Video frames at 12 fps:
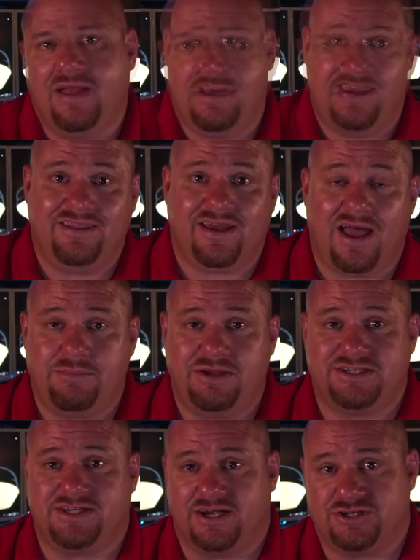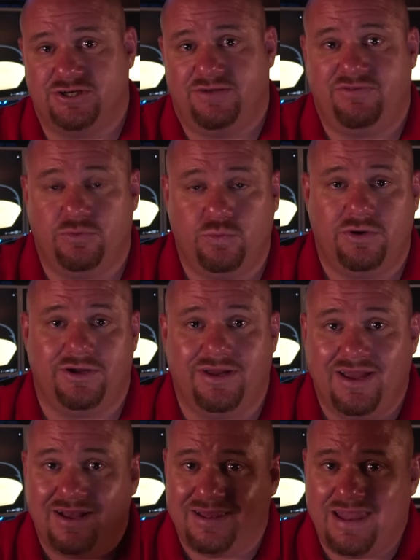In the comments section, if you would,
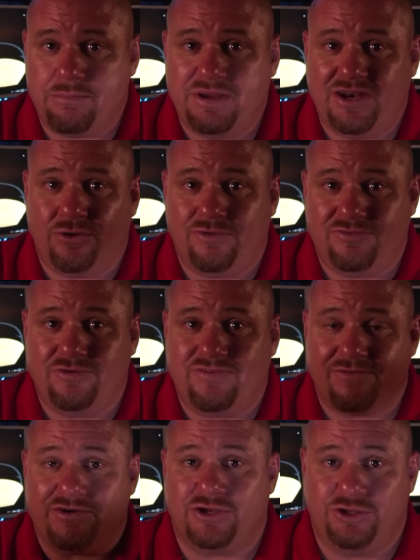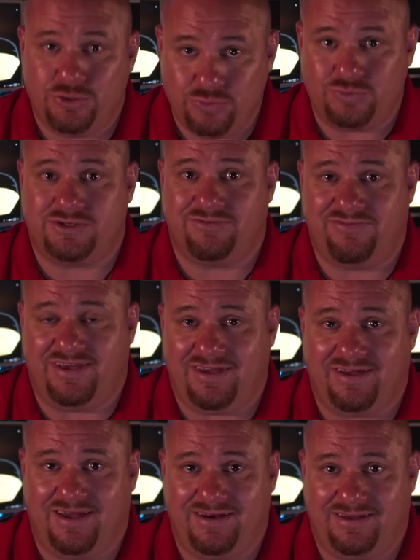let me know if you've ever used a fake
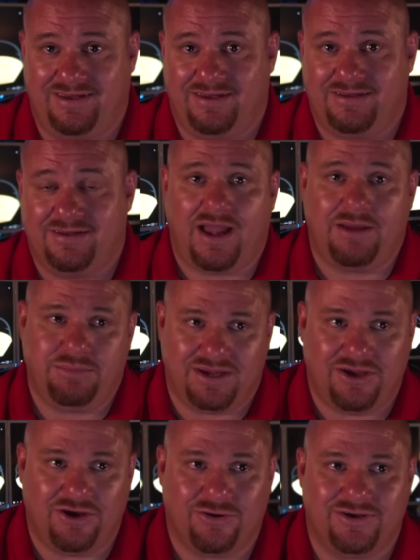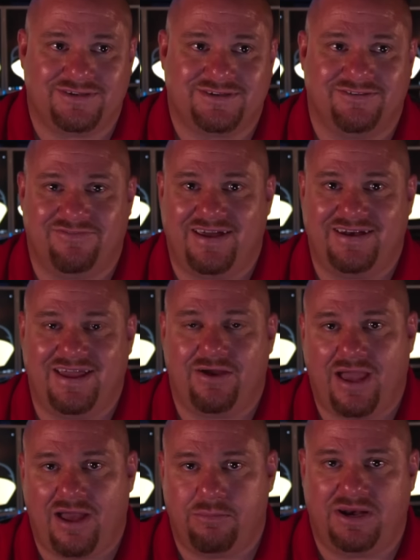ID. I'd be curious to find out
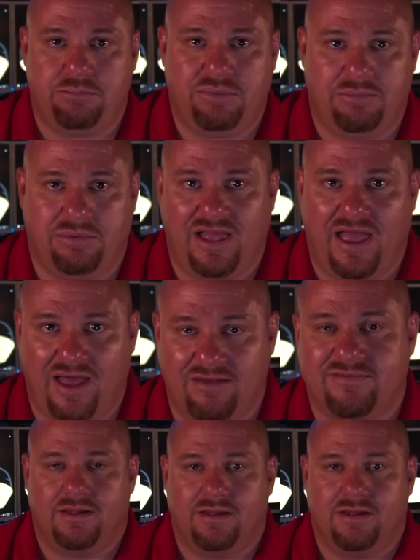how many people have.